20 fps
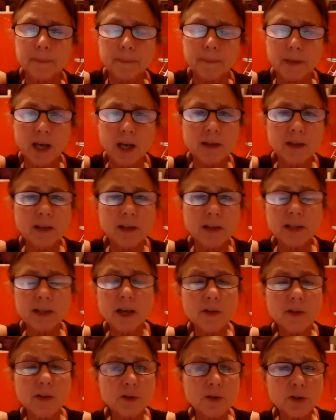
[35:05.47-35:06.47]
And then the
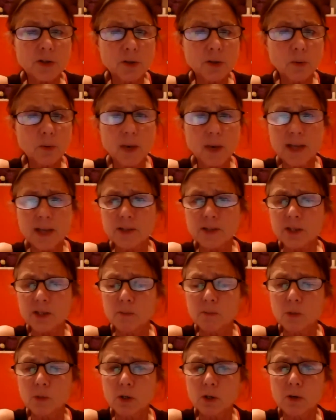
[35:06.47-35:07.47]
other two ways to
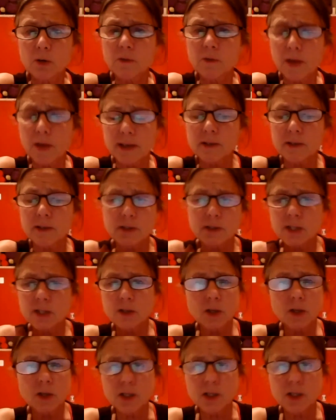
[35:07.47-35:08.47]
move, and
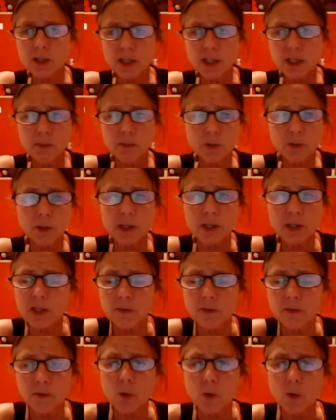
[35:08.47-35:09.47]
you can just keep doing
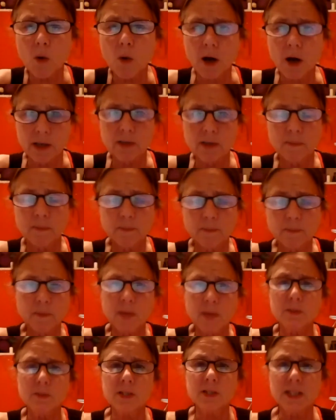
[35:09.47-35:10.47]
this if you want,
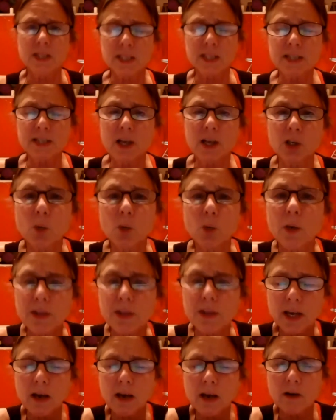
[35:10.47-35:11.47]
I'm just going to tell you what
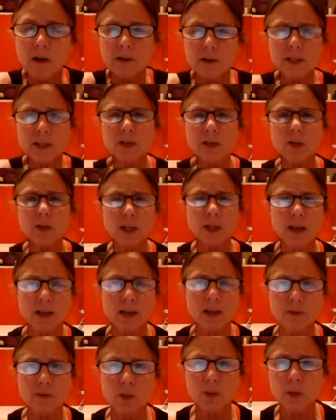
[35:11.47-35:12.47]
they are, and then you can
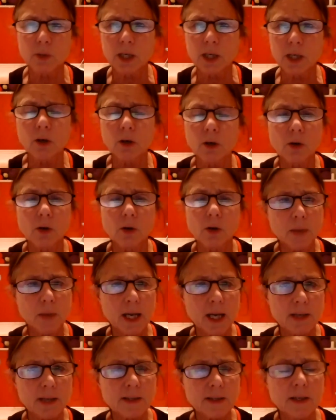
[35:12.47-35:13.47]
kind of do it at your own
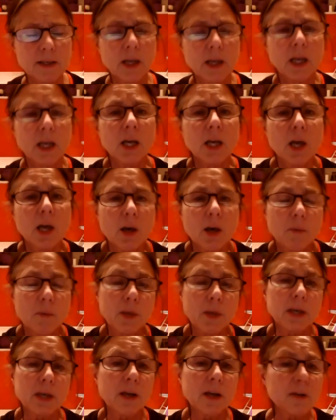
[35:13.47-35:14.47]
pace.
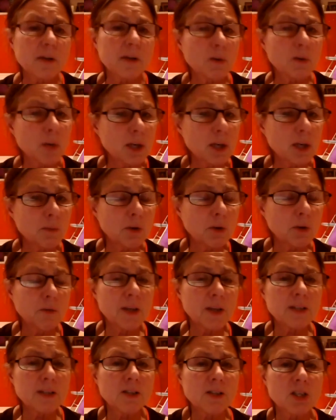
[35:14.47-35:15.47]
But another way to move
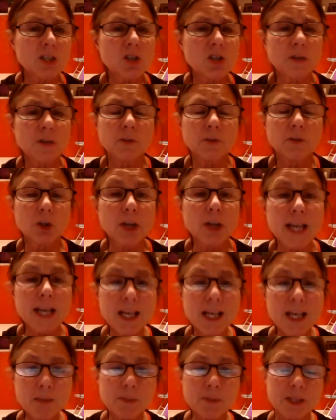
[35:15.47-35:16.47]
is to shift your
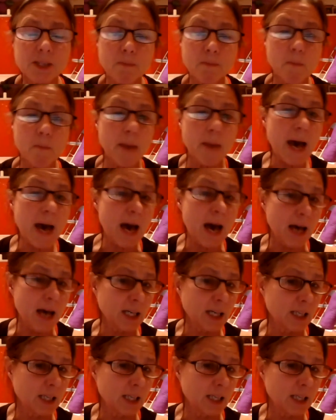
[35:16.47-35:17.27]
hips back,